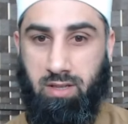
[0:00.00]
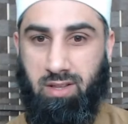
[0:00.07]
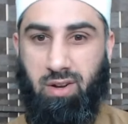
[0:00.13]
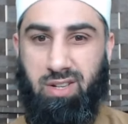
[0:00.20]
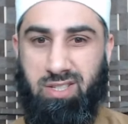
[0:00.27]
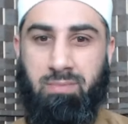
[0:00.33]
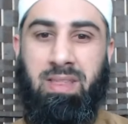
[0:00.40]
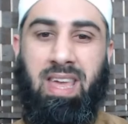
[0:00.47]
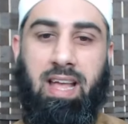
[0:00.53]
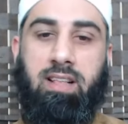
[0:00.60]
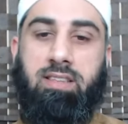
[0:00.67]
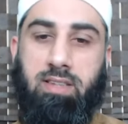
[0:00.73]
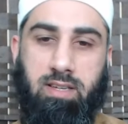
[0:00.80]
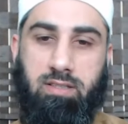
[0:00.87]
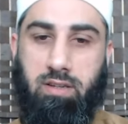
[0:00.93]
Something else
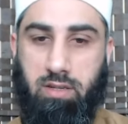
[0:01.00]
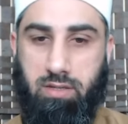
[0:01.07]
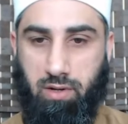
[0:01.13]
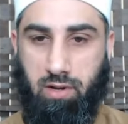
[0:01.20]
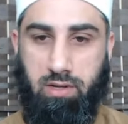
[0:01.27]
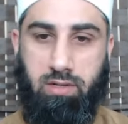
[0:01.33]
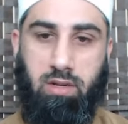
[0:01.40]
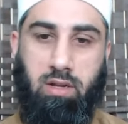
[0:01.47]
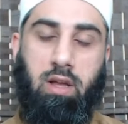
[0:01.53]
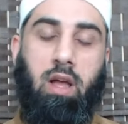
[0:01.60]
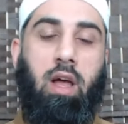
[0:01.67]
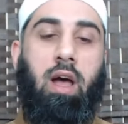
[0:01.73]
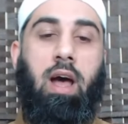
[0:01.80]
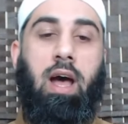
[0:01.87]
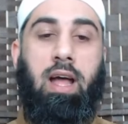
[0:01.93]
here is the result.
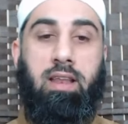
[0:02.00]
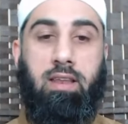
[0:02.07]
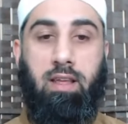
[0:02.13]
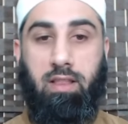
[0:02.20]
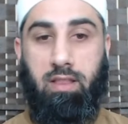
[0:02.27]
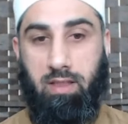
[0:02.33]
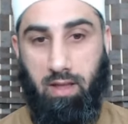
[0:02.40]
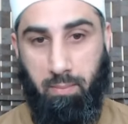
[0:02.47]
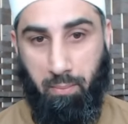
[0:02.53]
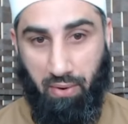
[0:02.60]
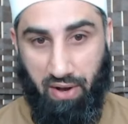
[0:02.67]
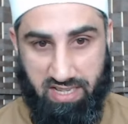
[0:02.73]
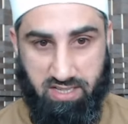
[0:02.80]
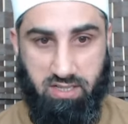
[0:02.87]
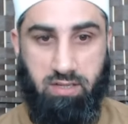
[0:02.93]
And the
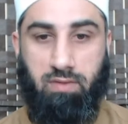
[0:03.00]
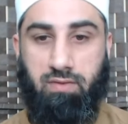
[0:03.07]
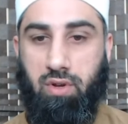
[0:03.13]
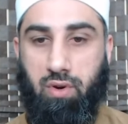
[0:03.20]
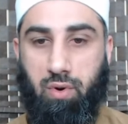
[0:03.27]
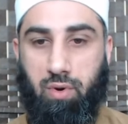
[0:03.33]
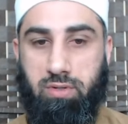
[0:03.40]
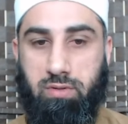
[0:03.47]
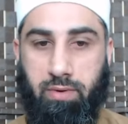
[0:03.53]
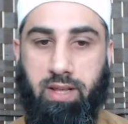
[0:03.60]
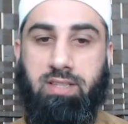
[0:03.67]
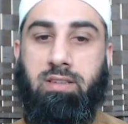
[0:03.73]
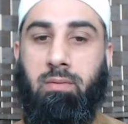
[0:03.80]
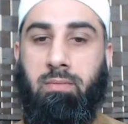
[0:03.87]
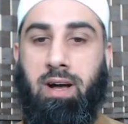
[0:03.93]
presence of the cause brings
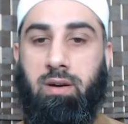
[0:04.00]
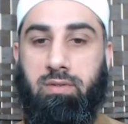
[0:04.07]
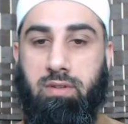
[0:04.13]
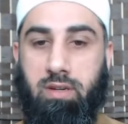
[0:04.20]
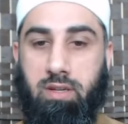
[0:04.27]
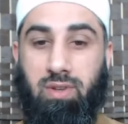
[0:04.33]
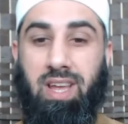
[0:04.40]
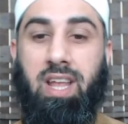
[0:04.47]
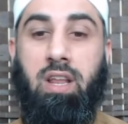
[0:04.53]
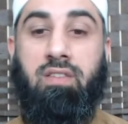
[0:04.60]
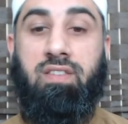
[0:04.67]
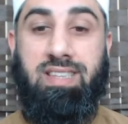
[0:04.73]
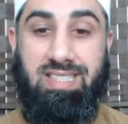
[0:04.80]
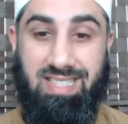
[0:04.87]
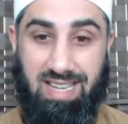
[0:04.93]
about the result in of
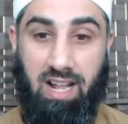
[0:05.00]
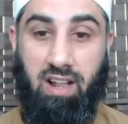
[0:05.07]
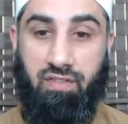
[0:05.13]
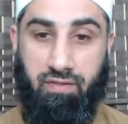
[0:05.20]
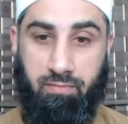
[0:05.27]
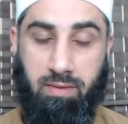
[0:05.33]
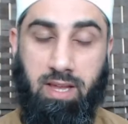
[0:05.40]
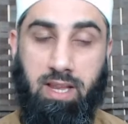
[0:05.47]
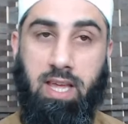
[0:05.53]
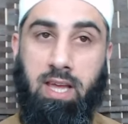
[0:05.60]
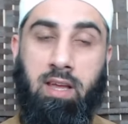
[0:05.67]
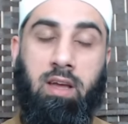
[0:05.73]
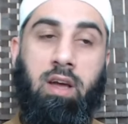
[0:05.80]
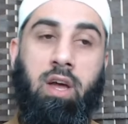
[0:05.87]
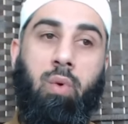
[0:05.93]
itself, meaning
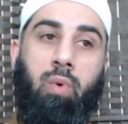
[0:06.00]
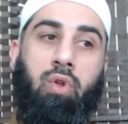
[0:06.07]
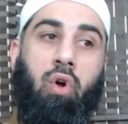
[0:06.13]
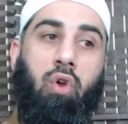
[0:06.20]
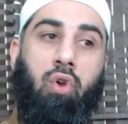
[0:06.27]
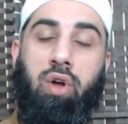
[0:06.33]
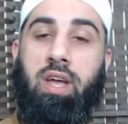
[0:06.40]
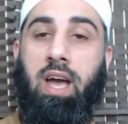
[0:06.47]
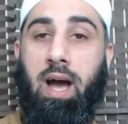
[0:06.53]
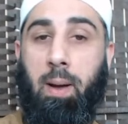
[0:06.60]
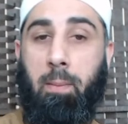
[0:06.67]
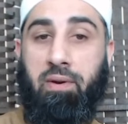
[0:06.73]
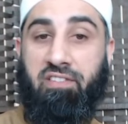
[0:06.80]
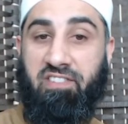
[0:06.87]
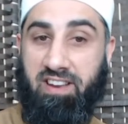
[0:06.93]
we don't look at
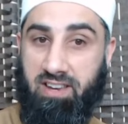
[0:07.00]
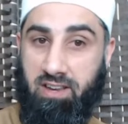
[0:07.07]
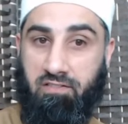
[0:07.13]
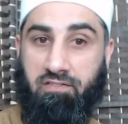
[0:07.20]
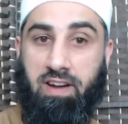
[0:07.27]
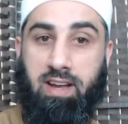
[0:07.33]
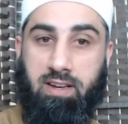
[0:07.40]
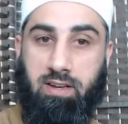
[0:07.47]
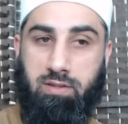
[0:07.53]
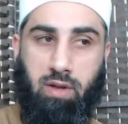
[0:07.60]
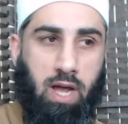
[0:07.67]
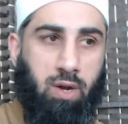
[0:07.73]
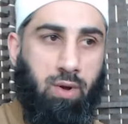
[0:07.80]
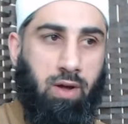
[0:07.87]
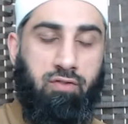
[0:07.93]
preventive factors, or I
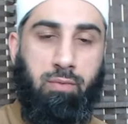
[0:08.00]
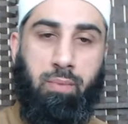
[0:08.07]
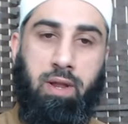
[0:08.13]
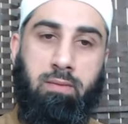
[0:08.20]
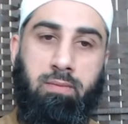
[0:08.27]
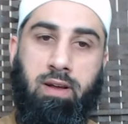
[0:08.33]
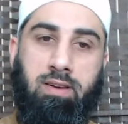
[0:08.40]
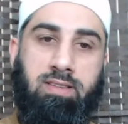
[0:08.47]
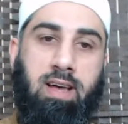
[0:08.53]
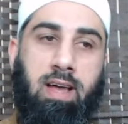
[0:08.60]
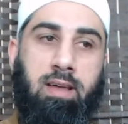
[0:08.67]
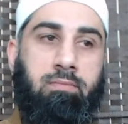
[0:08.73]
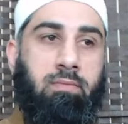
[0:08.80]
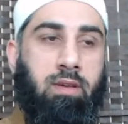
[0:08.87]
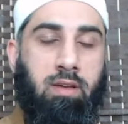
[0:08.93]
don't have to pray because
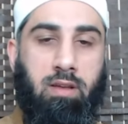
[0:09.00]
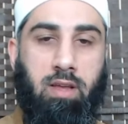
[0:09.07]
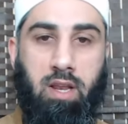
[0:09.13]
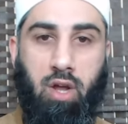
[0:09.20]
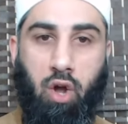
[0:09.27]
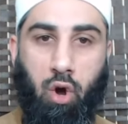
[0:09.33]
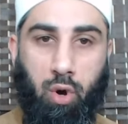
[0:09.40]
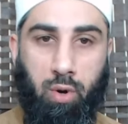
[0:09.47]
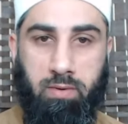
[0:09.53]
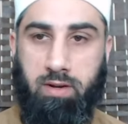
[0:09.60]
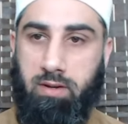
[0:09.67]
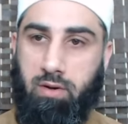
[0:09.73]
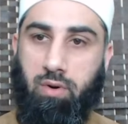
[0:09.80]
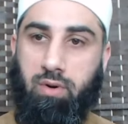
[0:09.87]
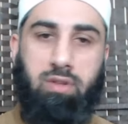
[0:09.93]
I'm in a coma,
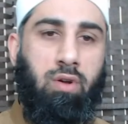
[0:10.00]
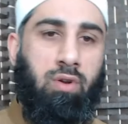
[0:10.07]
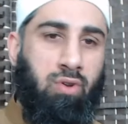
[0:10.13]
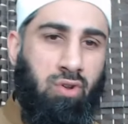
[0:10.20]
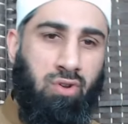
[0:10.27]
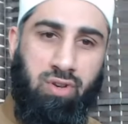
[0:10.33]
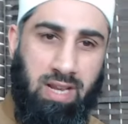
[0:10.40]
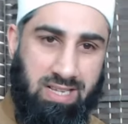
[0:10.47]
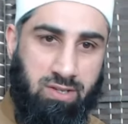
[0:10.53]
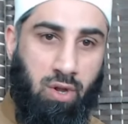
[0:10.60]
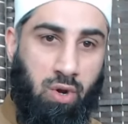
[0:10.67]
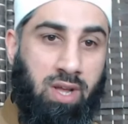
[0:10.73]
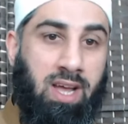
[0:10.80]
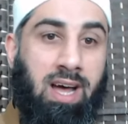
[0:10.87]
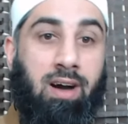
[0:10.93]
or don't let's not
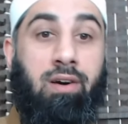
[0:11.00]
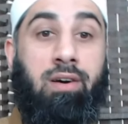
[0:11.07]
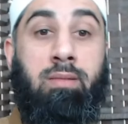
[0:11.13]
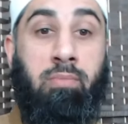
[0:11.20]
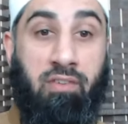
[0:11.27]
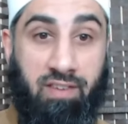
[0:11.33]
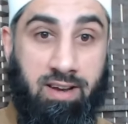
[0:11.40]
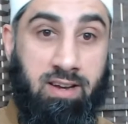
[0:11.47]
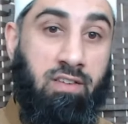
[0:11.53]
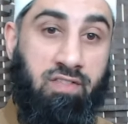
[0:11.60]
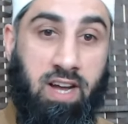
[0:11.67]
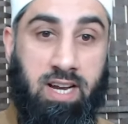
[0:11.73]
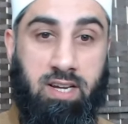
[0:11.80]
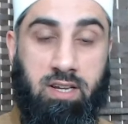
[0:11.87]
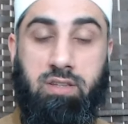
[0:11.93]
look at preventive
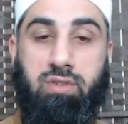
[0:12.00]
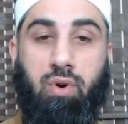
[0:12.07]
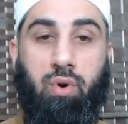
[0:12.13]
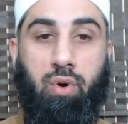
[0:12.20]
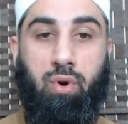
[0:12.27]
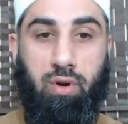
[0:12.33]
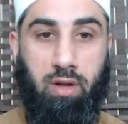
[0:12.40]
factors, or